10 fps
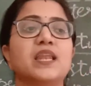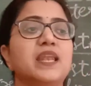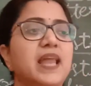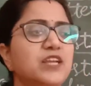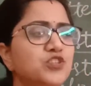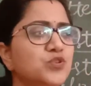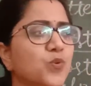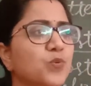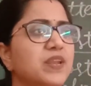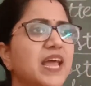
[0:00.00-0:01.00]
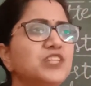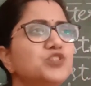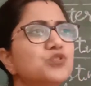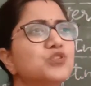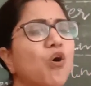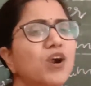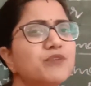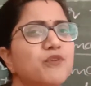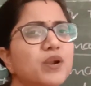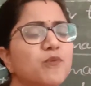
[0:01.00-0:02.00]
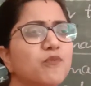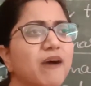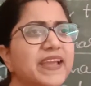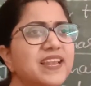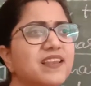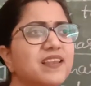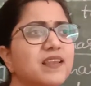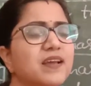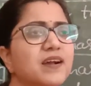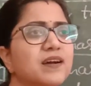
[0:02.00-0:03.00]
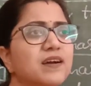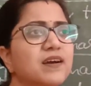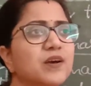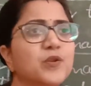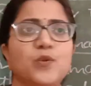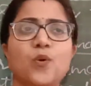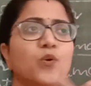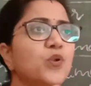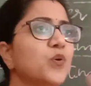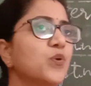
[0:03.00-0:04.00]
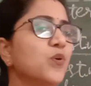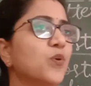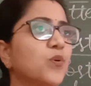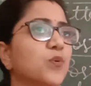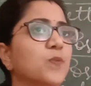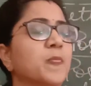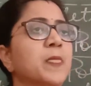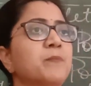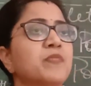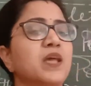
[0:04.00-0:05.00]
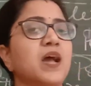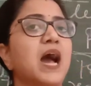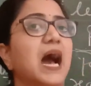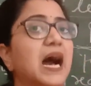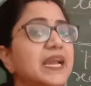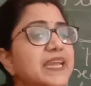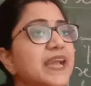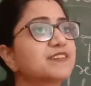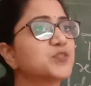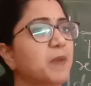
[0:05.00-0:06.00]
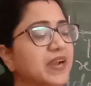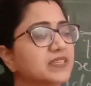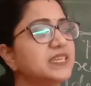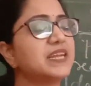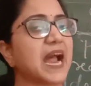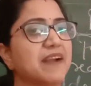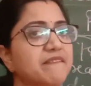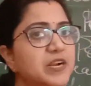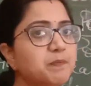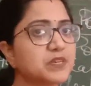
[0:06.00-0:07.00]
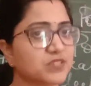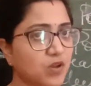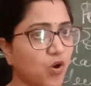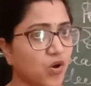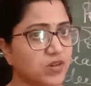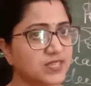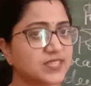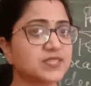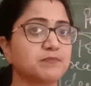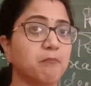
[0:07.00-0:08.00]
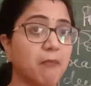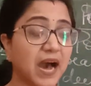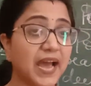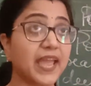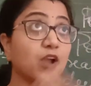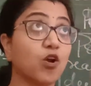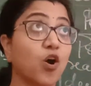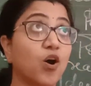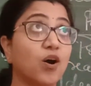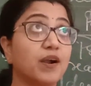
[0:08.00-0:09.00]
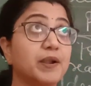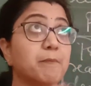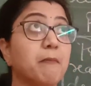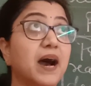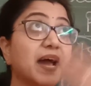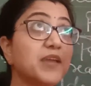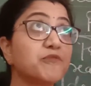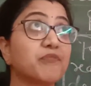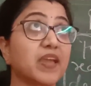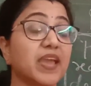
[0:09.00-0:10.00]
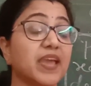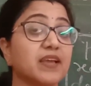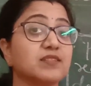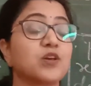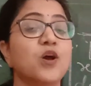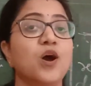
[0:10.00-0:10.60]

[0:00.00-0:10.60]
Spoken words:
Lencho thought for a while. No. I expected 100 pesos. My God, my faith.